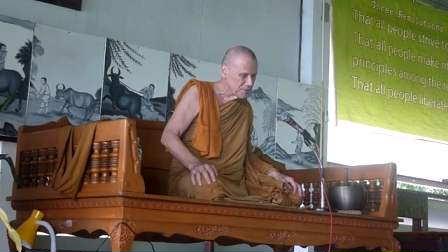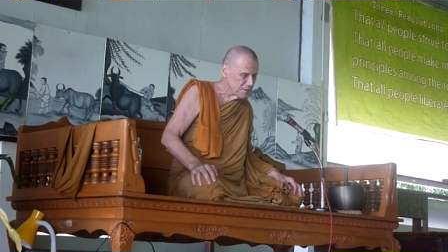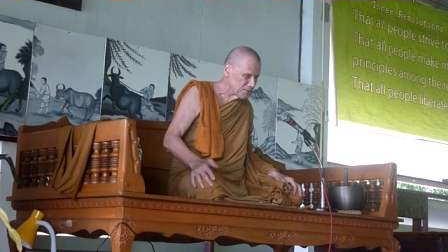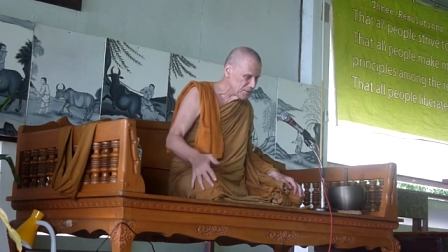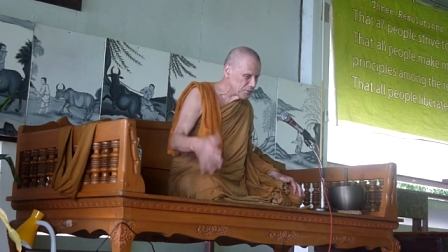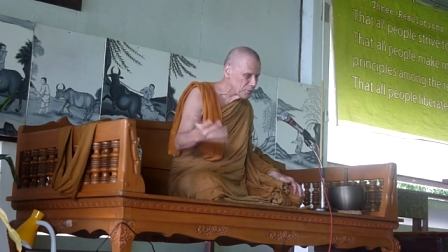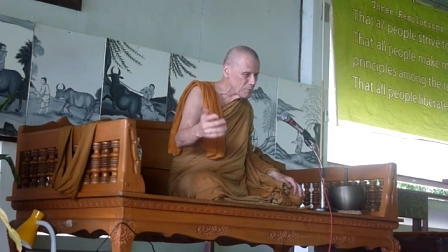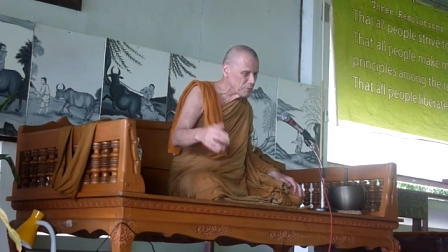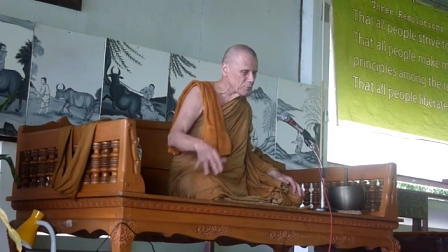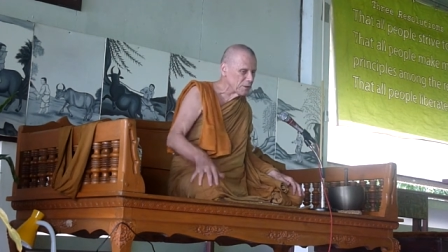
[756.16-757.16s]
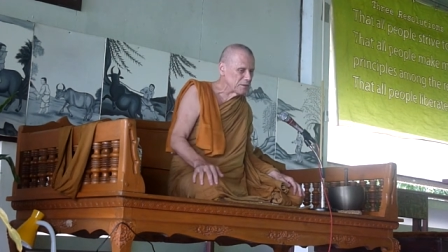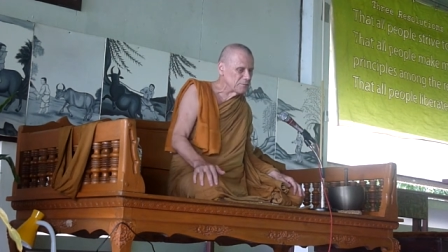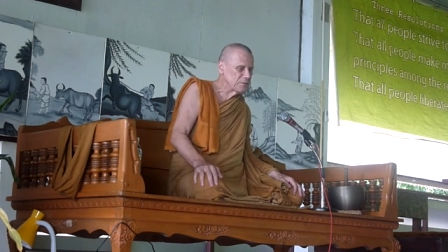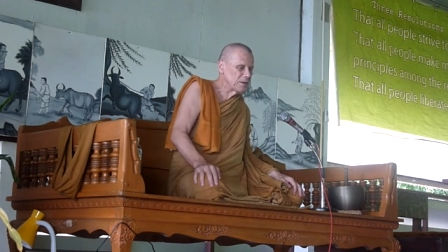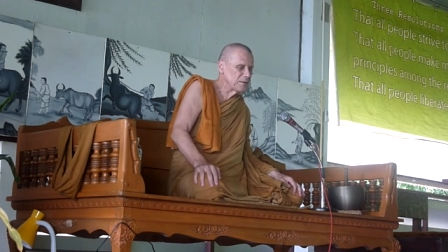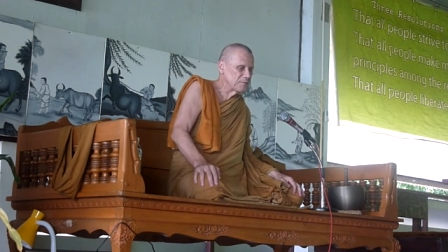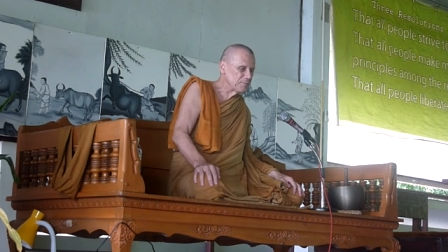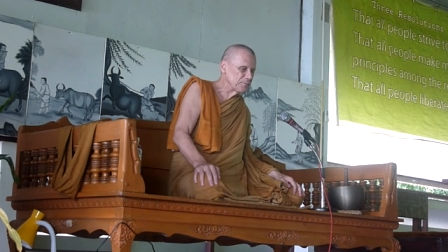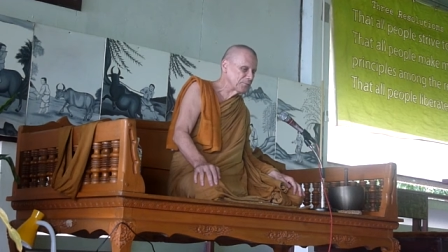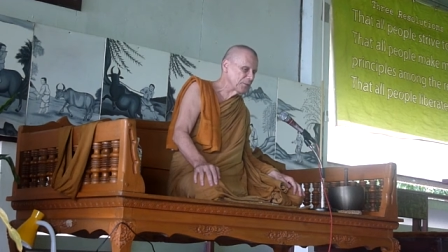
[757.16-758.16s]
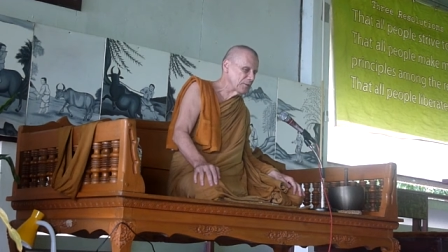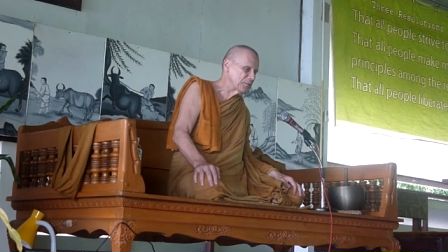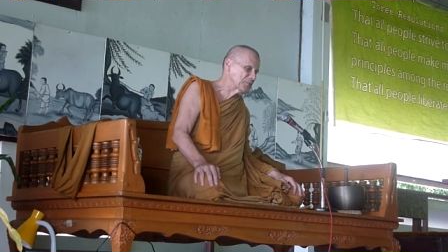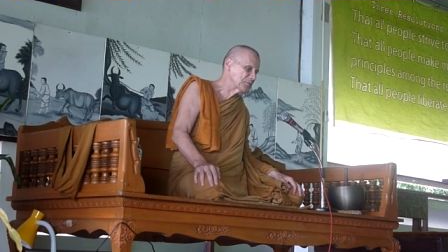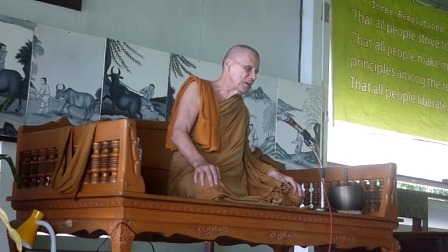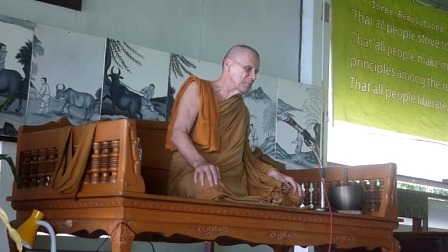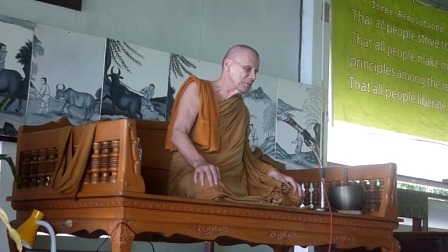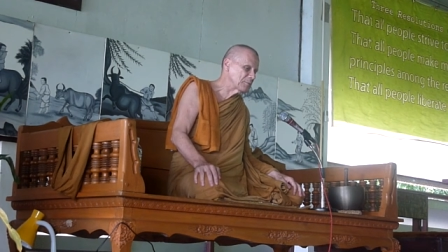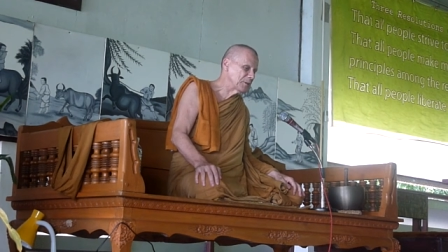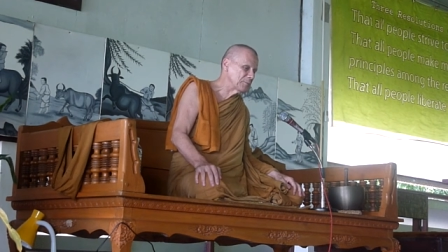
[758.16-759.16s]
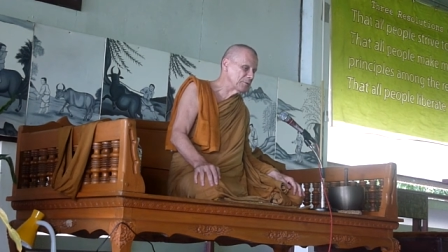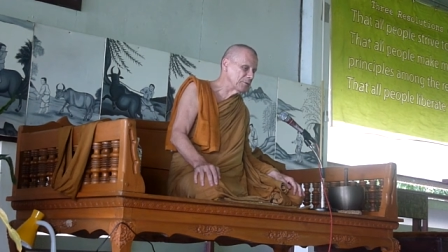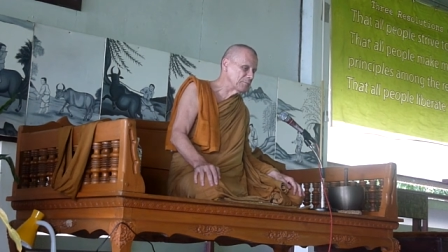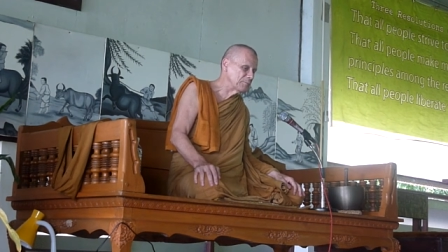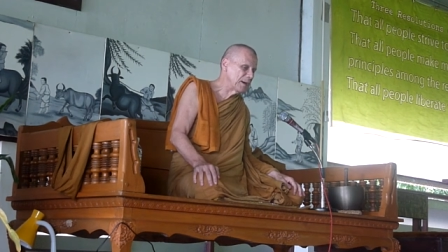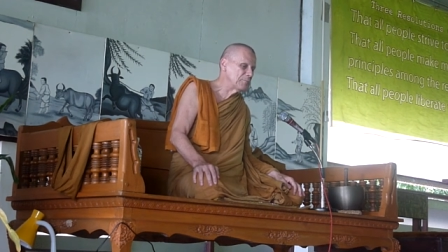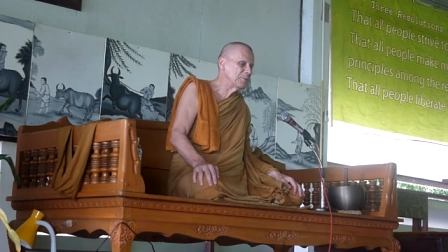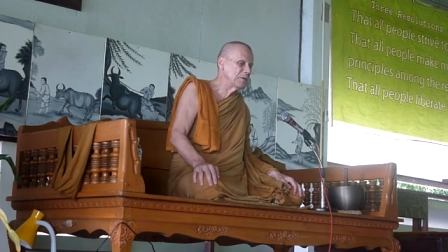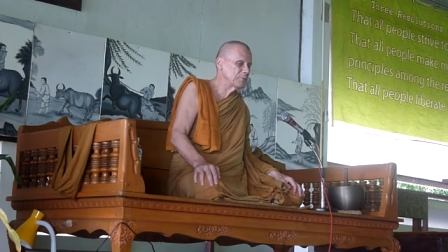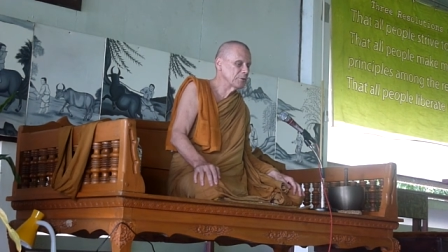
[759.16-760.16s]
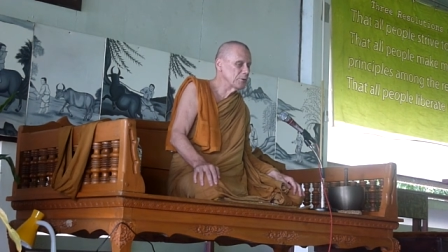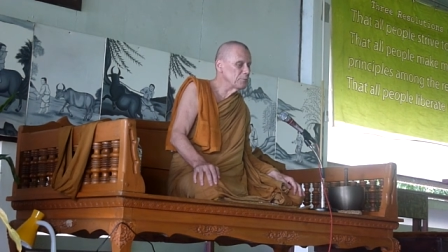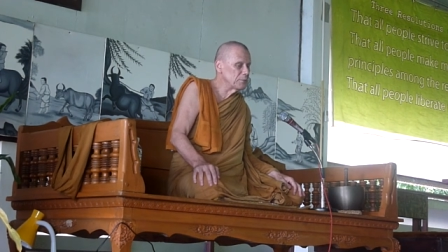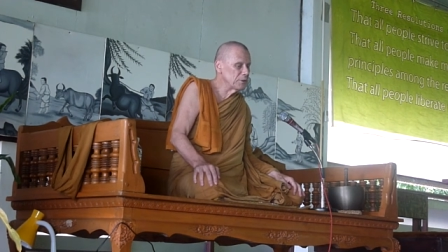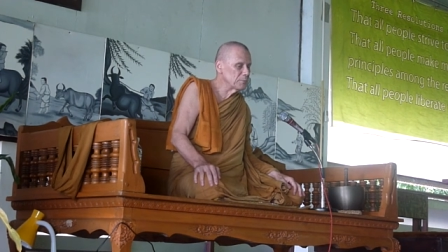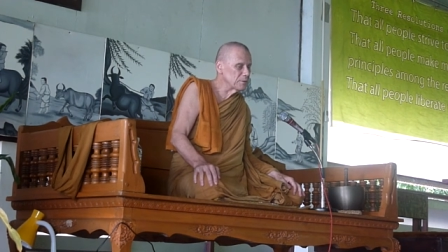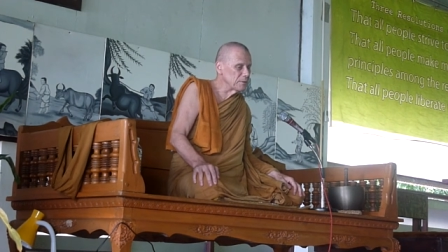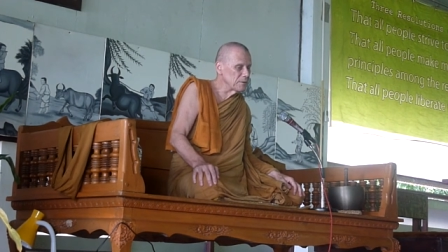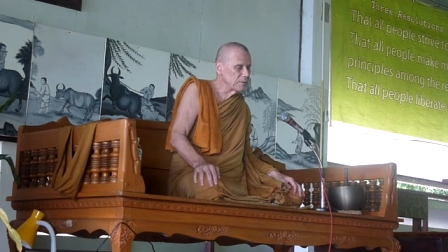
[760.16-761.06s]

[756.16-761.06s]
in the normal way of describing people, bad people, good people.